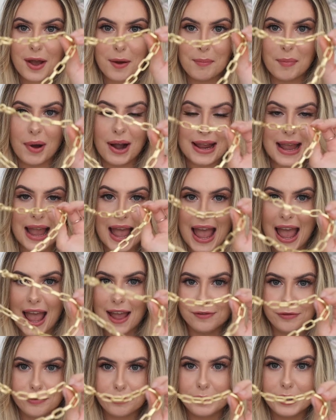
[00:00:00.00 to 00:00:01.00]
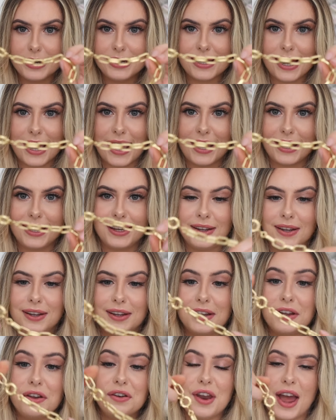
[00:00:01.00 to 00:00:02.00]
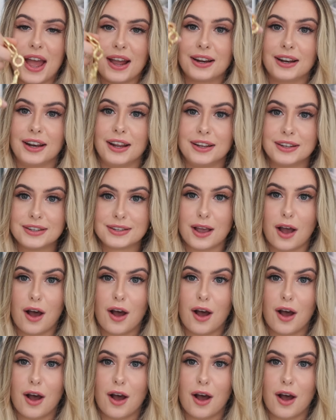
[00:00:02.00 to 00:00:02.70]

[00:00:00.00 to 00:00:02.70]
my everyday necklace.